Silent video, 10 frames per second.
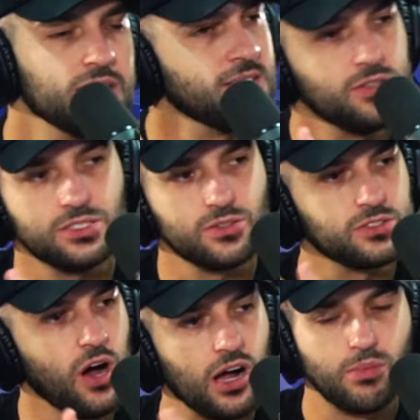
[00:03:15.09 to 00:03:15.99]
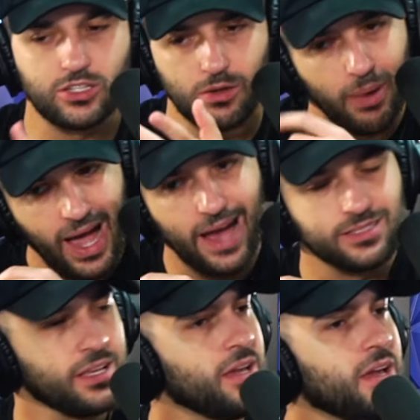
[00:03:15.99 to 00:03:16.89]
So you can still talk about your
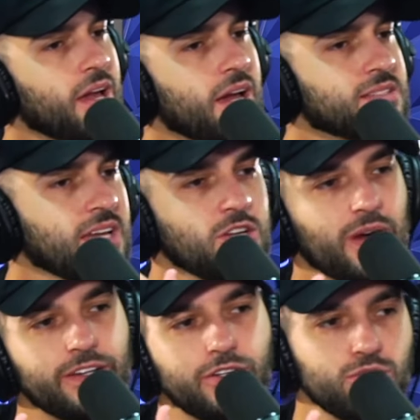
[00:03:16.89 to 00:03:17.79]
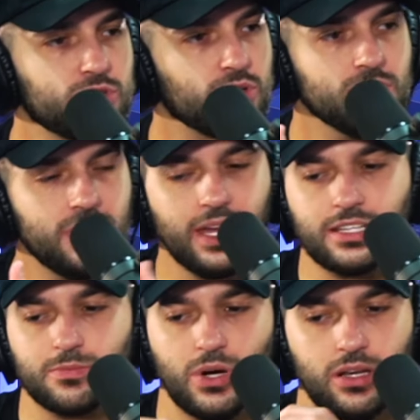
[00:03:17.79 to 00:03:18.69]
past and say you had to do certain
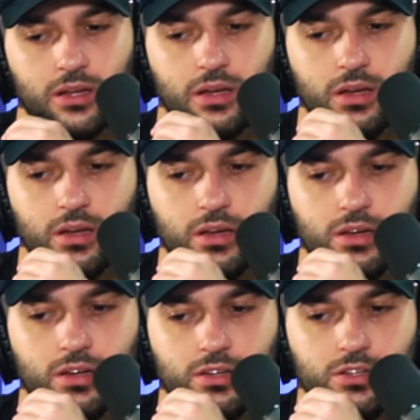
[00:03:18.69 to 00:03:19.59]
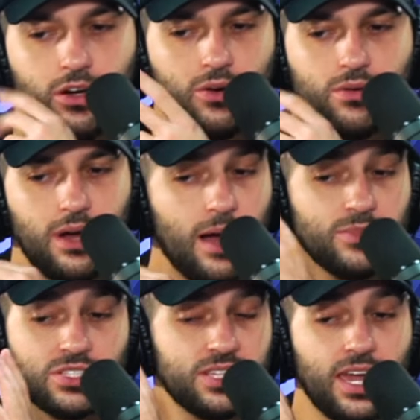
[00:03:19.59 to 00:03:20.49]
things, but, you know, I'm
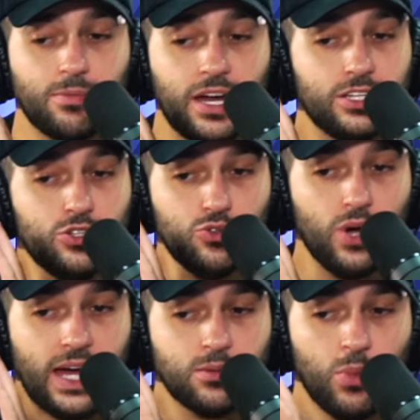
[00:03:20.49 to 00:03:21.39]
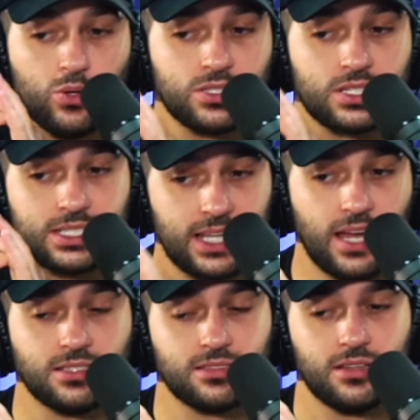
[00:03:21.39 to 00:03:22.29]
just saying, man, you had the most
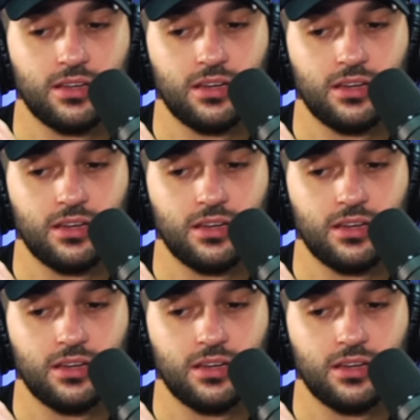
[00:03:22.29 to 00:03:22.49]
success.